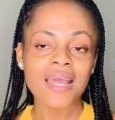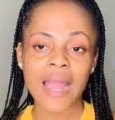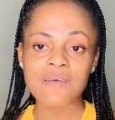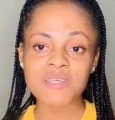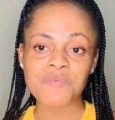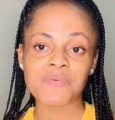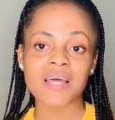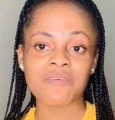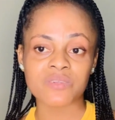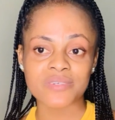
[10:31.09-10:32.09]
Like, I've seen people
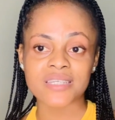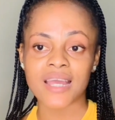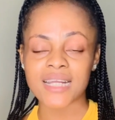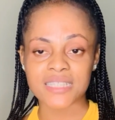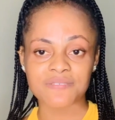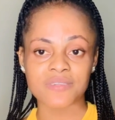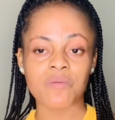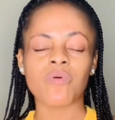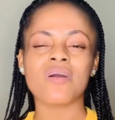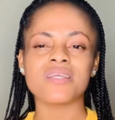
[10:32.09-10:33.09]
that reduce the
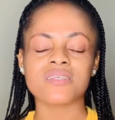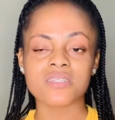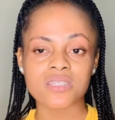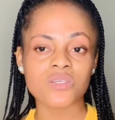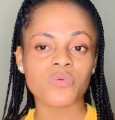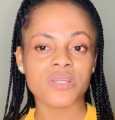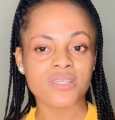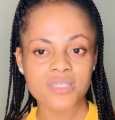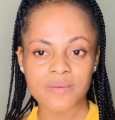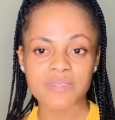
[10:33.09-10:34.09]
activeness, but it is still
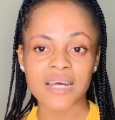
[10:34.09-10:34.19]
doing the same.